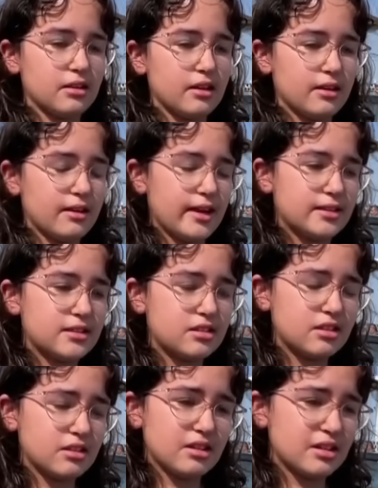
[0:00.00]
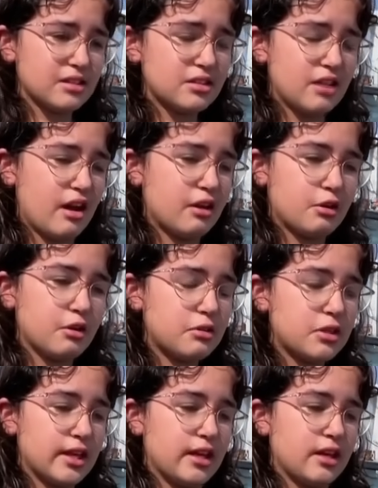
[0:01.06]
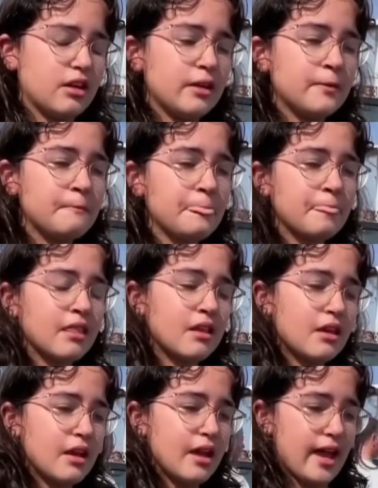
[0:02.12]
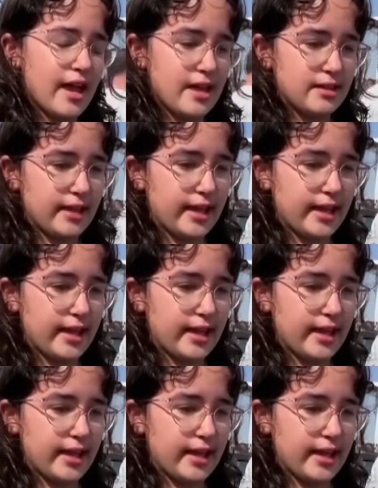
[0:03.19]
Also among those trying to escape, British schoolgirl Miriam.